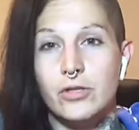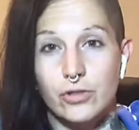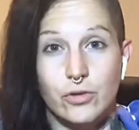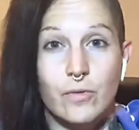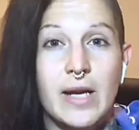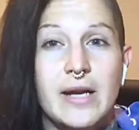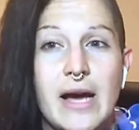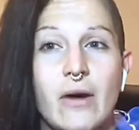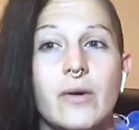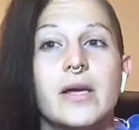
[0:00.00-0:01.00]
to do right
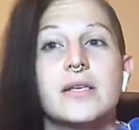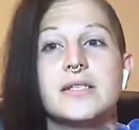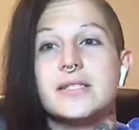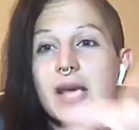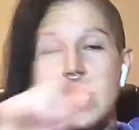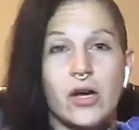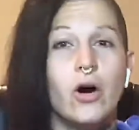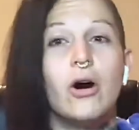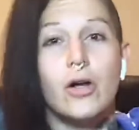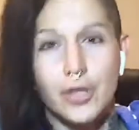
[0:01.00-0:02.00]
now is take
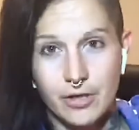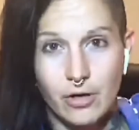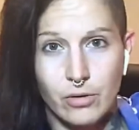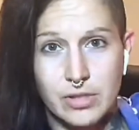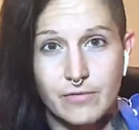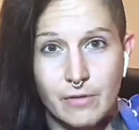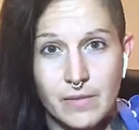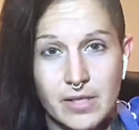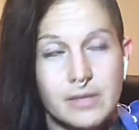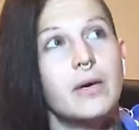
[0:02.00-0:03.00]
all the notes from this.